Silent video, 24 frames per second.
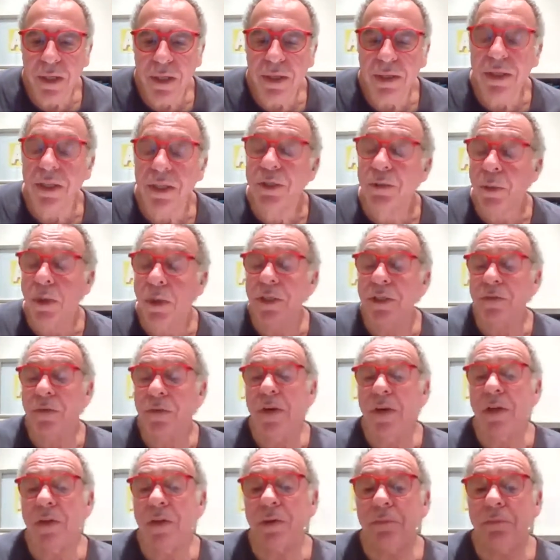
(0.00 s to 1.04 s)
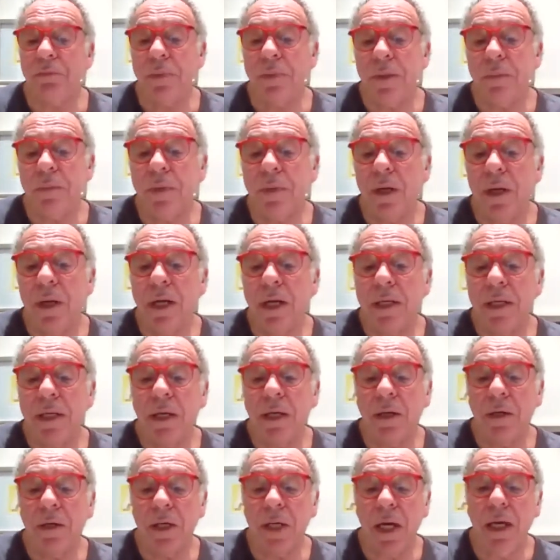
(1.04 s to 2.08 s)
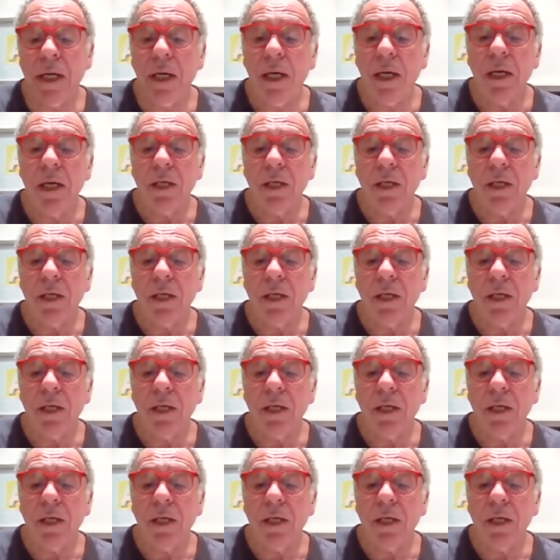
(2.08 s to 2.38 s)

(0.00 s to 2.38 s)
This one is very good and people like it. Okay,